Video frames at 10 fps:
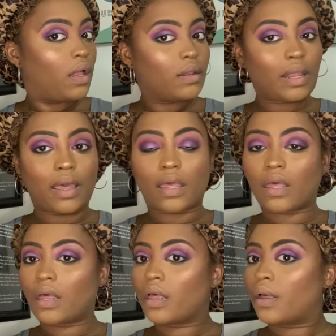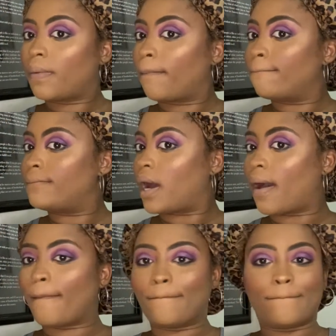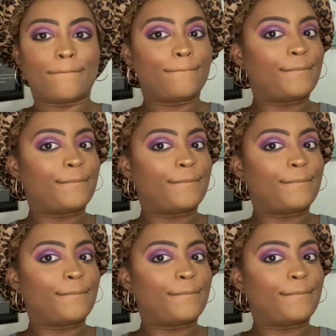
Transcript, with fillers: Like, bomb,